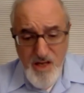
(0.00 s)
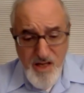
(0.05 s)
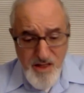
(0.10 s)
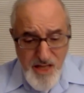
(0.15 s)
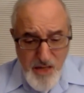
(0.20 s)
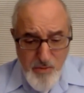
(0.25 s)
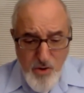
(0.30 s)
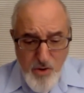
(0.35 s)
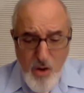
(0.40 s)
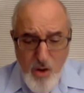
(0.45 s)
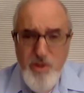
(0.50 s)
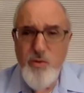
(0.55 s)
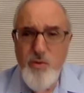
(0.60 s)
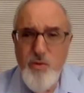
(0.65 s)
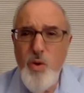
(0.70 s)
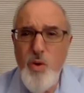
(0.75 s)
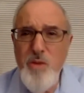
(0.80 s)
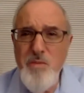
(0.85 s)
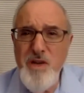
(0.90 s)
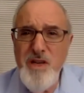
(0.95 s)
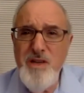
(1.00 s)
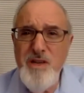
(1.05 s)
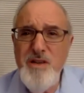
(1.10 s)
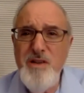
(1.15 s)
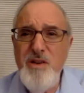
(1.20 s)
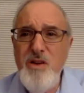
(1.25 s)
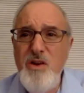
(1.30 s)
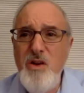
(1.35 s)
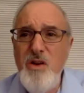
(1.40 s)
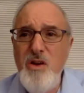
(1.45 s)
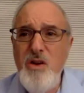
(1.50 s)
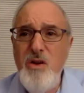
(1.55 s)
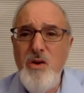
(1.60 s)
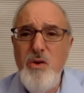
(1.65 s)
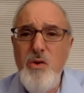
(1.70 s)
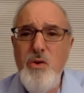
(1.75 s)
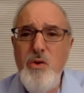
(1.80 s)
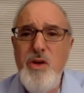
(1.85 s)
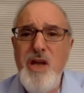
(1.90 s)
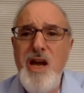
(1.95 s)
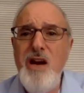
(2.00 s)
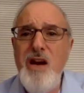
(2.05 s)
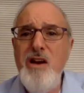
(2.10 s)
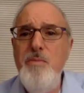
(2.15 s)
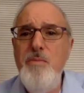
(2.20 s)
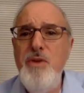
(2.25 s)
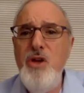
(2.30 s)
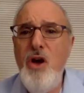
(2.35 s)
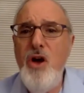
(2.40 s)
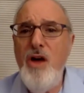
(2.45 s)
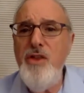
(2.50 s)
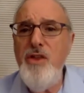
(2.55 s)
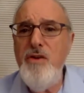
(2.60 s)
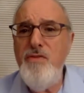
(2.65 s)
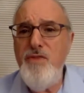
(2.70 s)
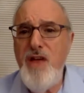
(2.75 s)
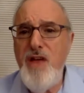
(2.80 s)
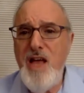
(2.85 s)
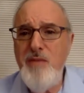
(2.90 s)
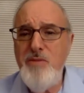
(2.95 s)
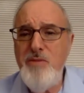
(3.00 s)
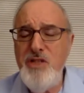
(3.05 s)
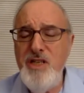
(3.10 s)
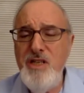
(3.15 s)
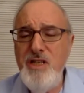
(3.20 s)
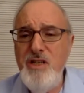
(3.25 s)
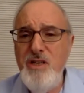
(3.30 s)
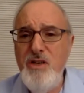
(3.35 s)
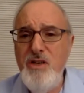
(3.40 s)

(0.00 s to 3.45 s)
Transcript: there were always women who cared beyond their family,